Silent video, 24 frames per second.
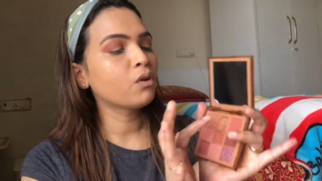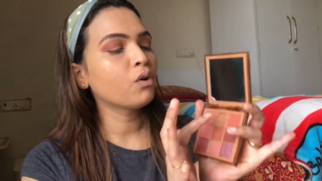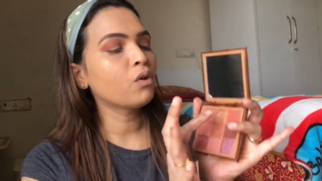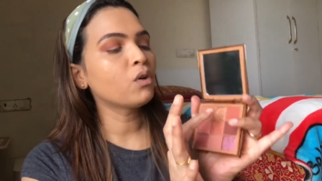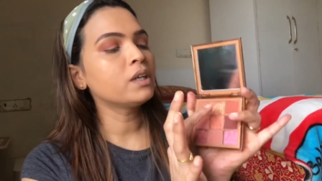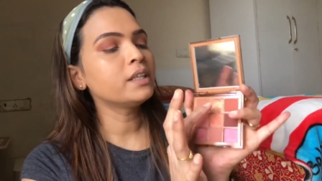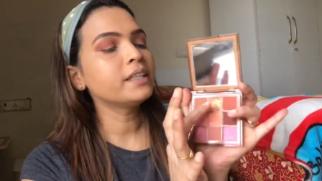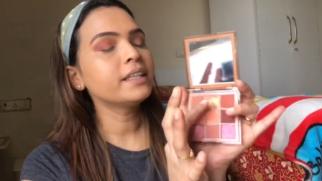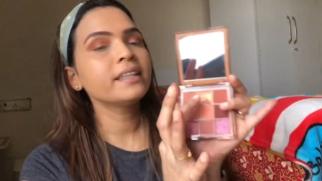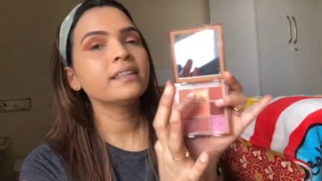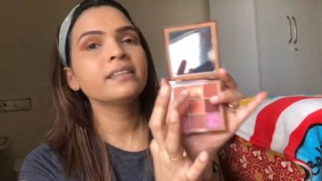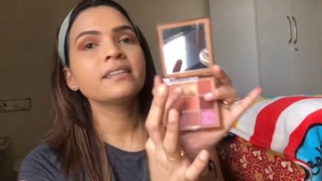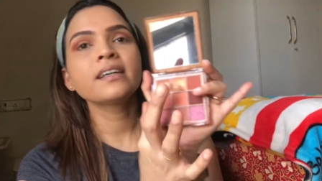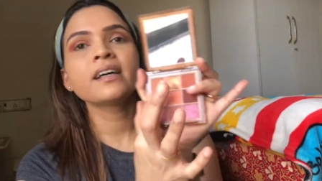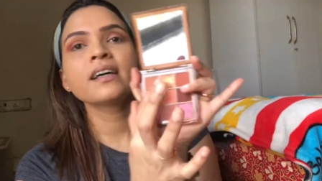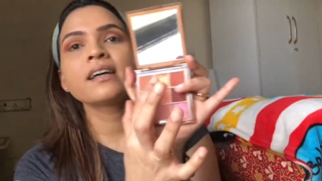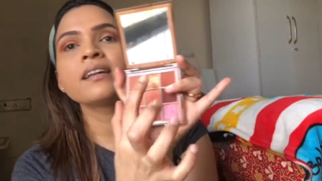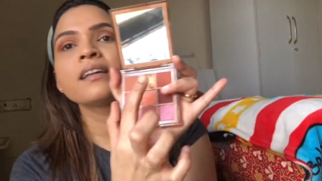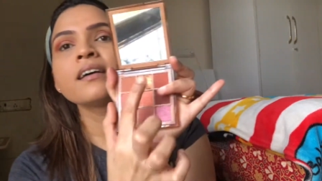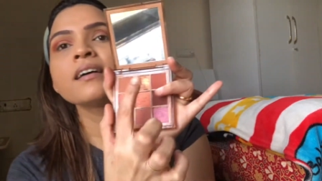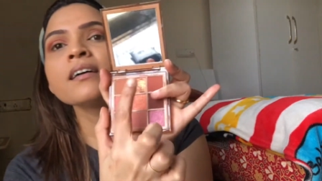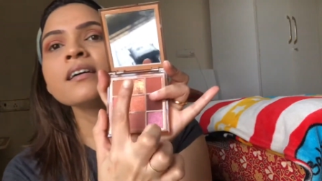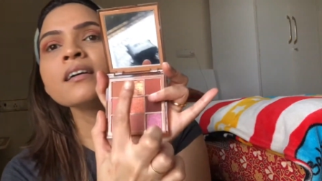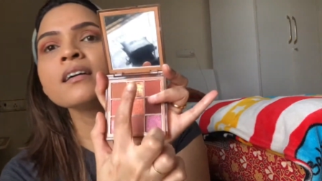golden
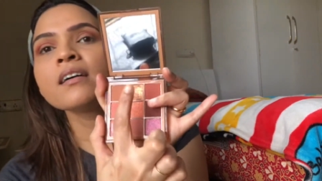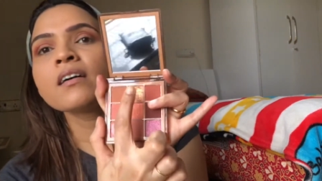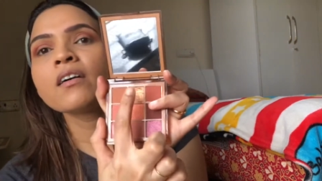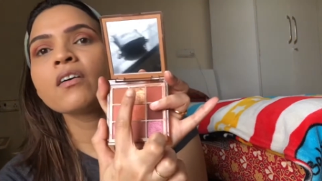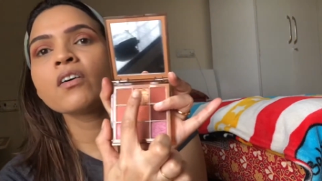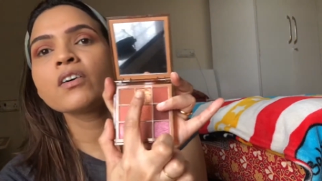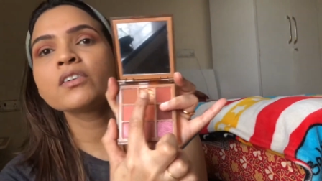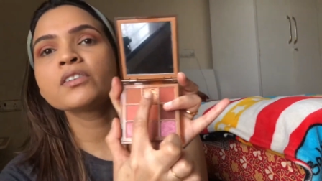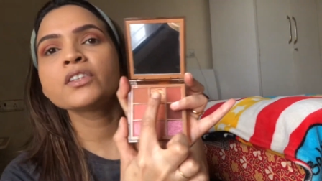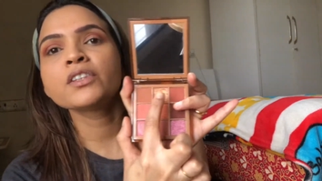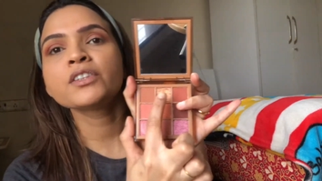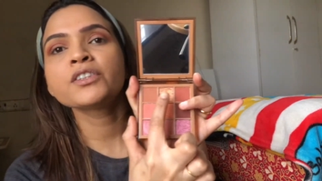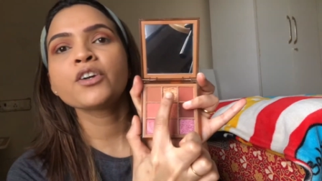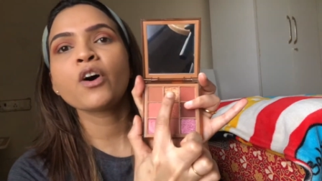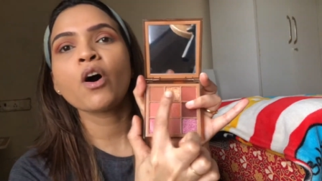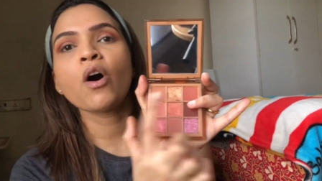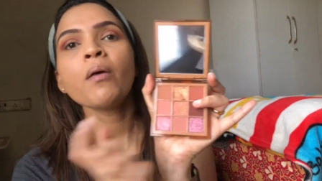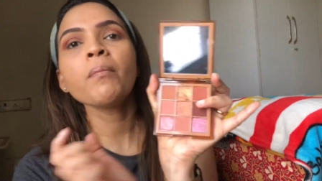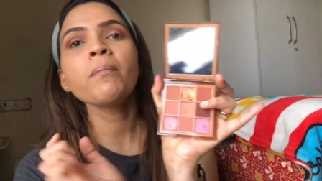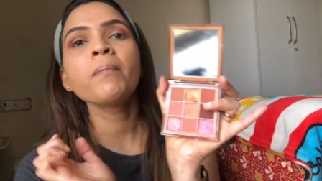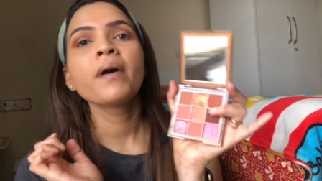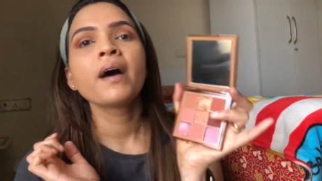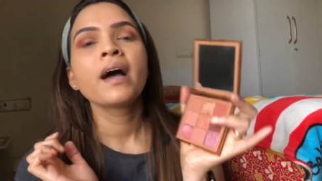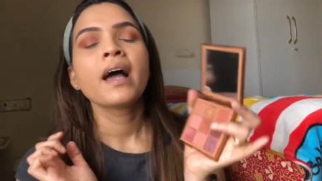color on the
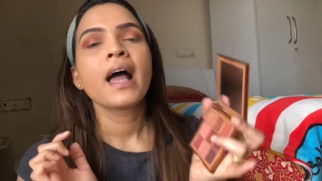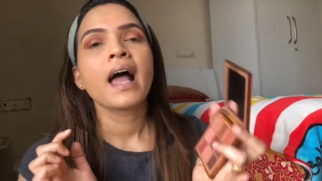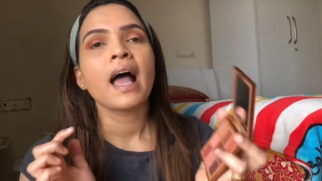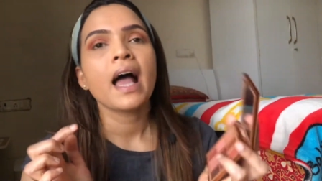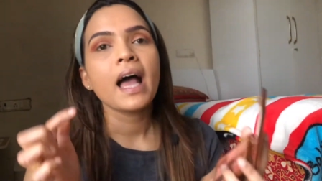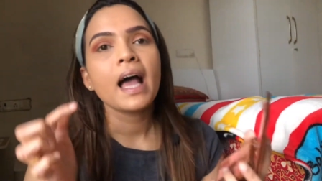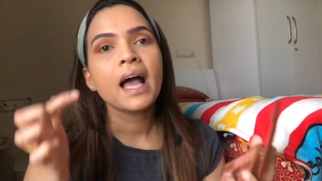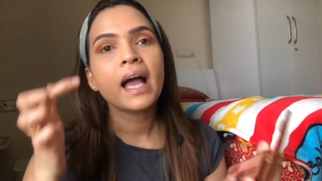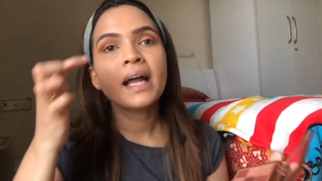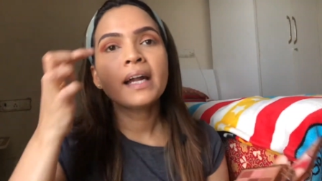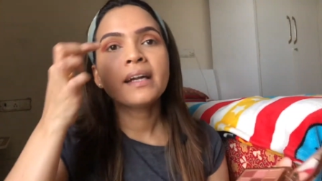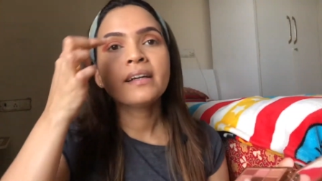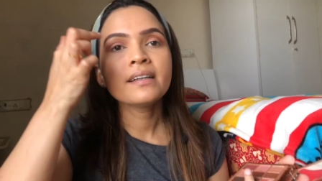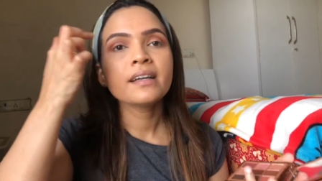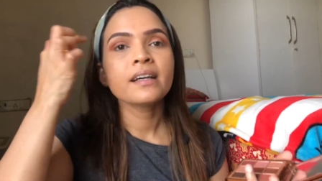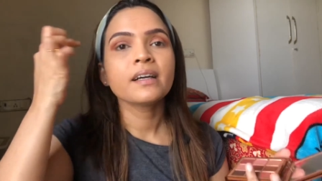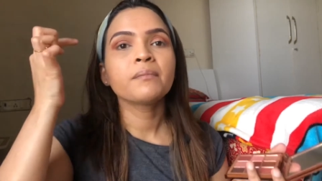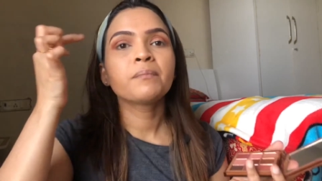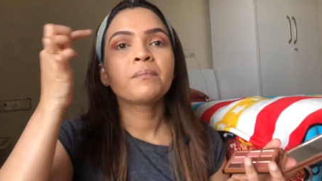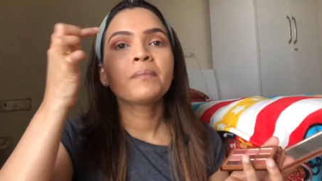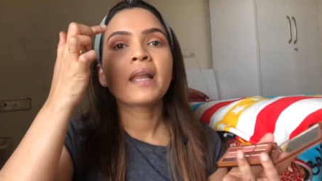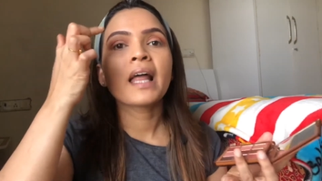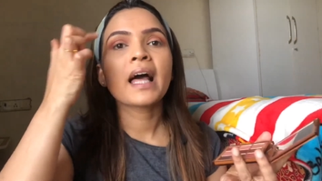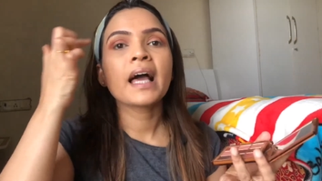top and
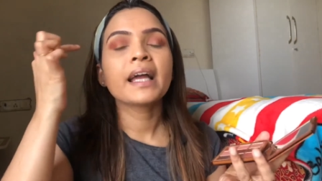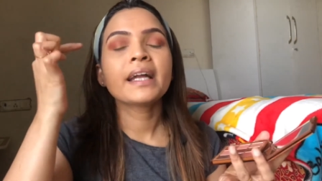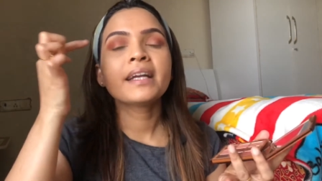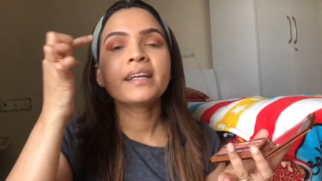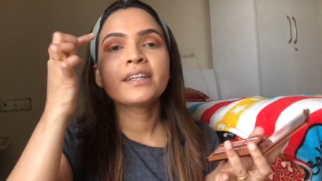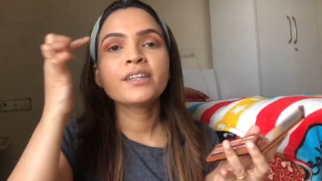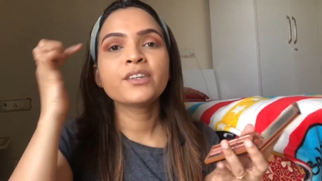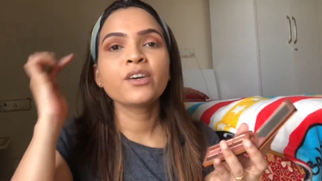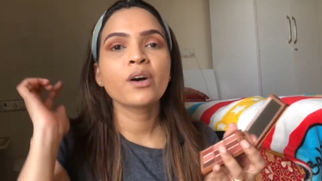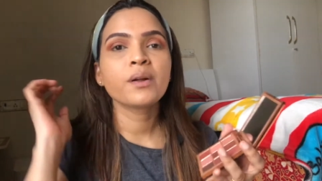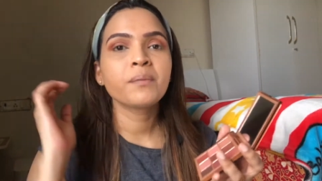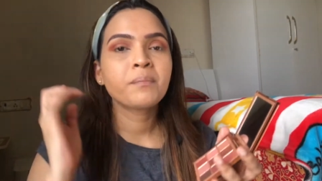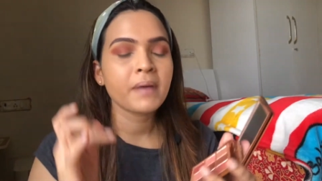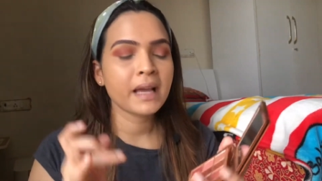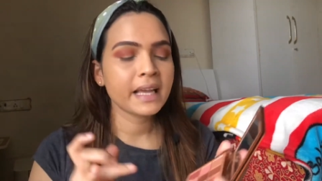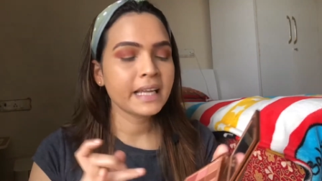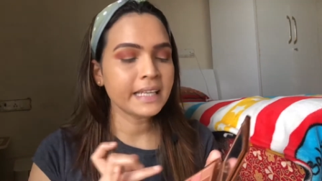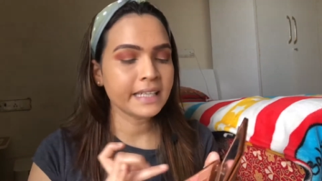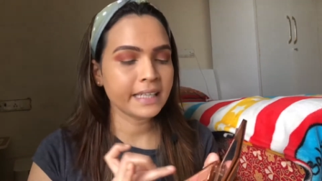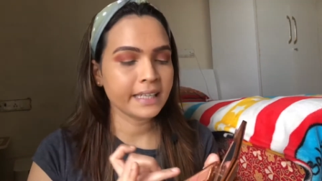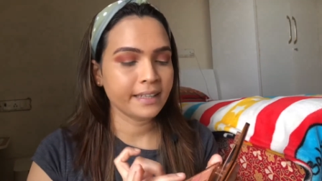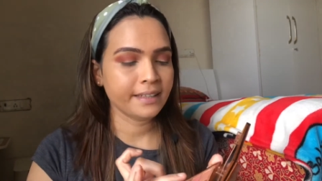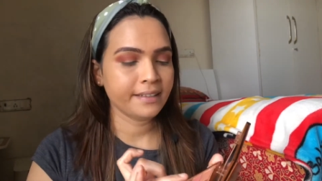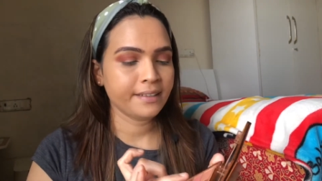applied it on my
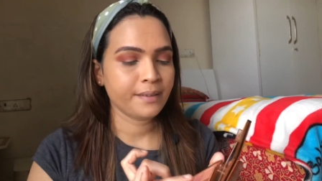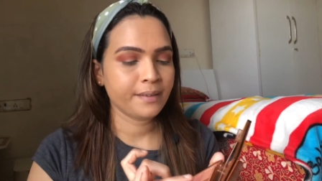lid